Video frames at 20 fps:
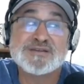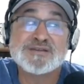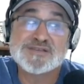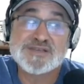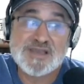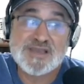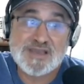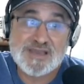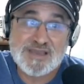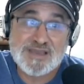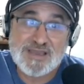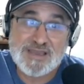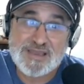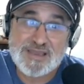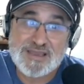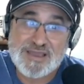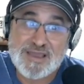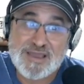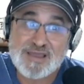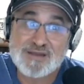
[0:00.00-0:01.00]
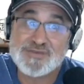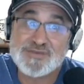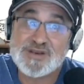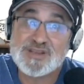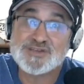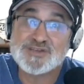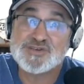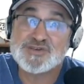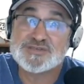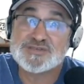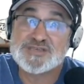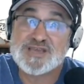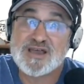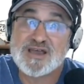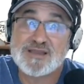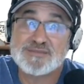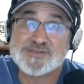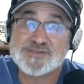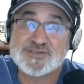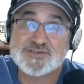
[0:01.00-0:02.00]
It's kind of an issue at
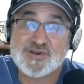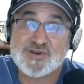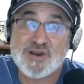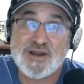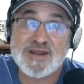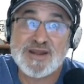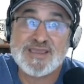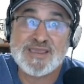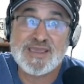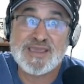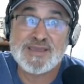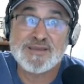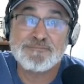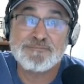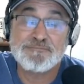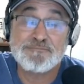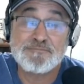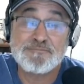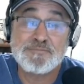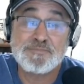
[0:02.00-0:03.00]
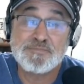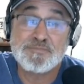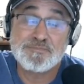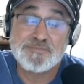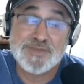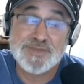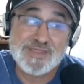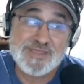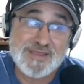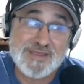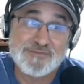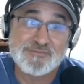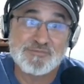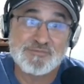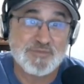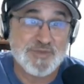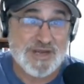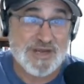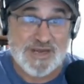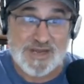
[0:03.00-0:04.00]
times in training camp, but then
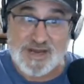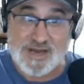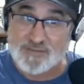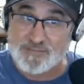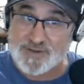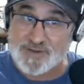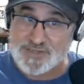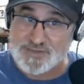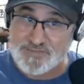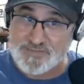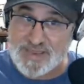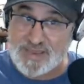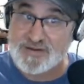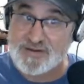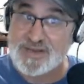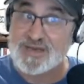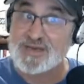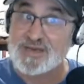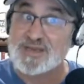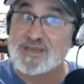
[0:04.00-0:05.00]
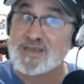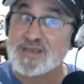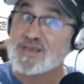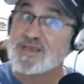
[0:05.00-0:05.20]
you didn't hear much about it.